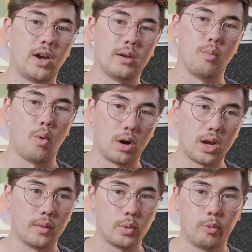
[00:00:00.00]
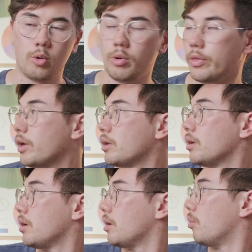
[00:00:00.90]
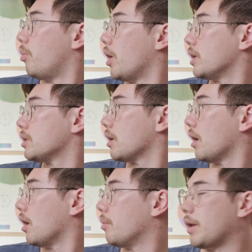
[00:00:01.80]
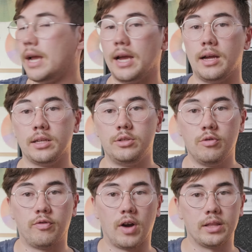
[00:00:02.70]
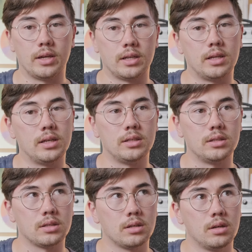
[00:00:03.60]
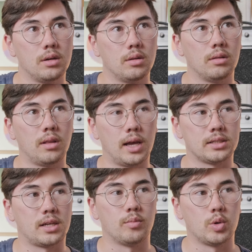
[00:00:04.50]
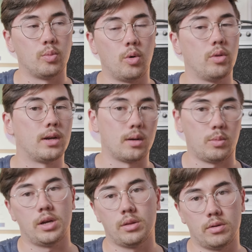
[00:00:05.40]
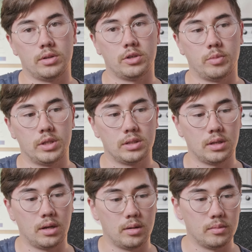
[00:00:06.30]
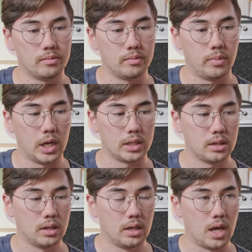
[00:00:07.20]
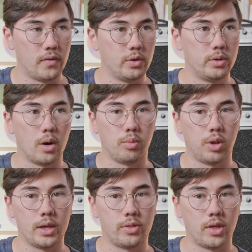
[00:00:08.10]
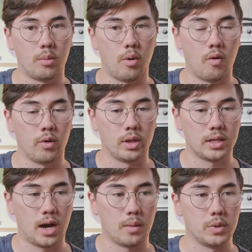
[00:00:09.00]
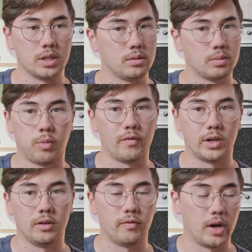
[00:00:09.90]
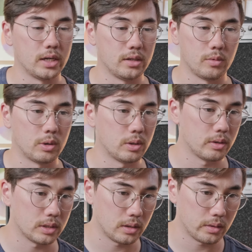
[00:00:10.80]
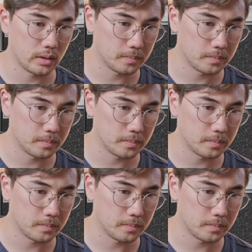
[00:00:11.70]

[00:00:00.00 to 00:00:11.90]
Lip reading: more comfortable with it, but I do find that it is less comfortable than on my other instruments. But if you don't play thumb over the top, it's perfectly fine and you won't notice anything.